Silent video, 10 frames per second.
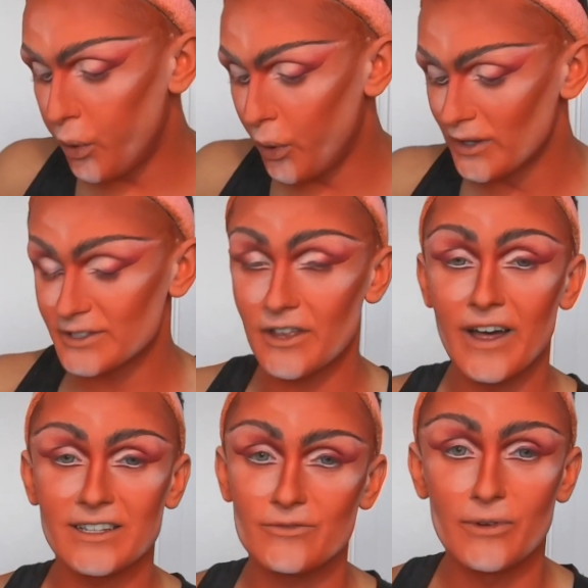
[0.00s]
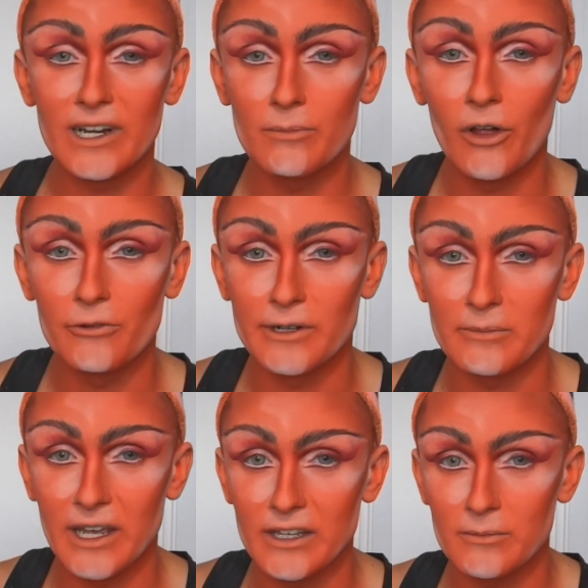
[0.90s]
So that's really bothering
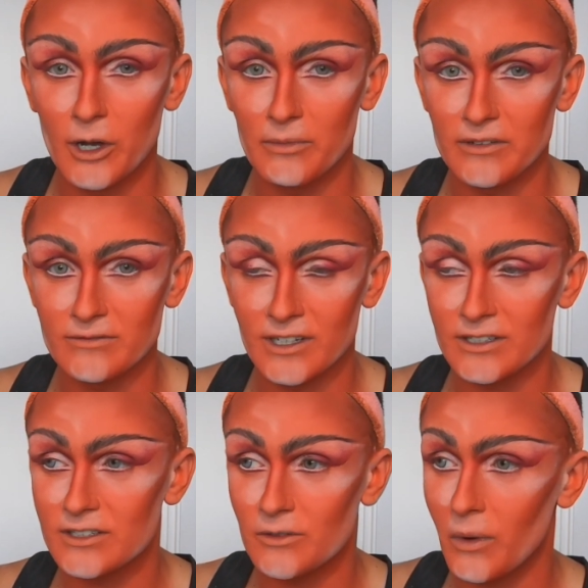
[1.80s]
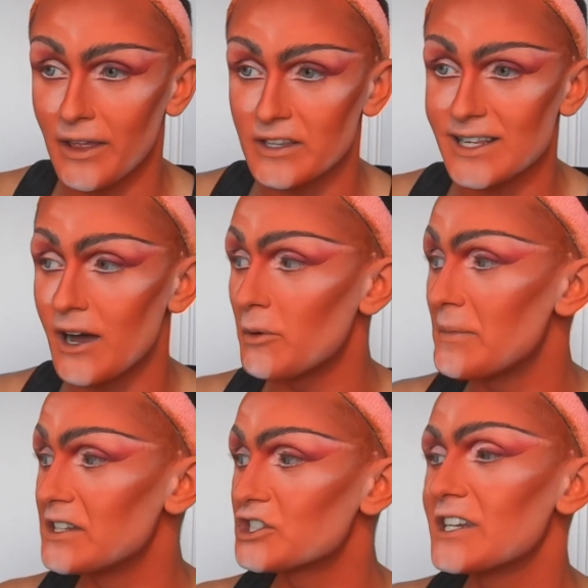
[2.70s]
me at the moment as to where this album
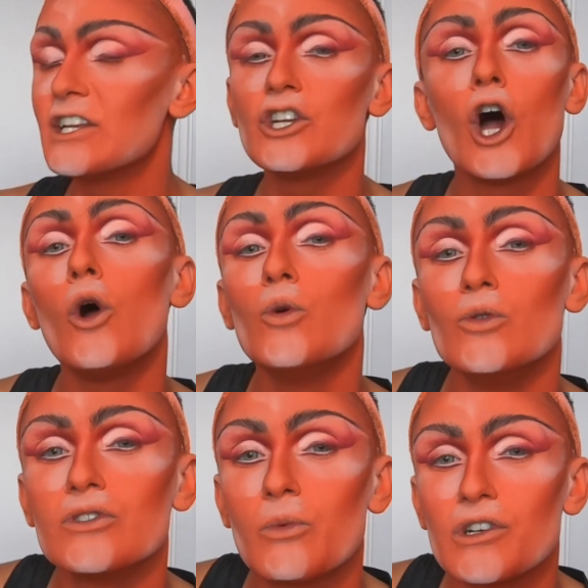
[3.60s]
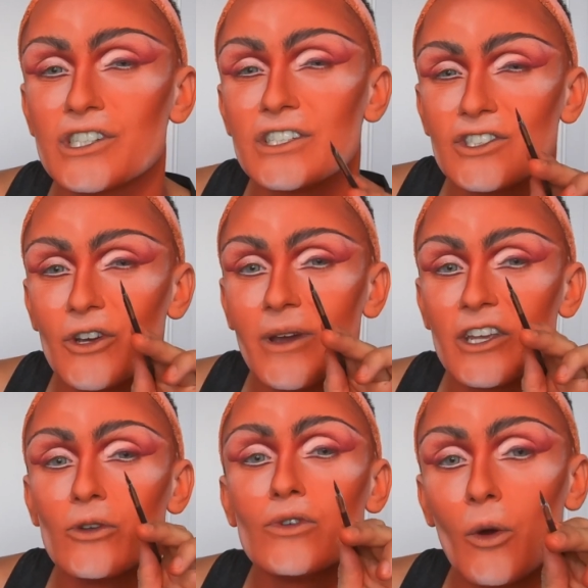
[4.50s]
is. She knows what she's doing.
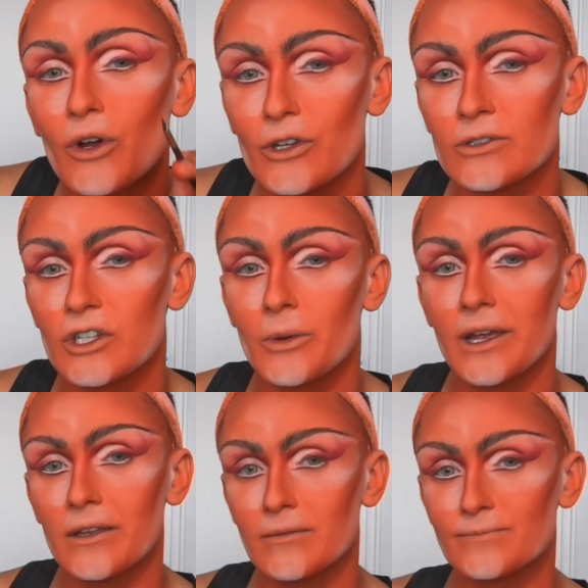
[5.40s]
You know what you're doing.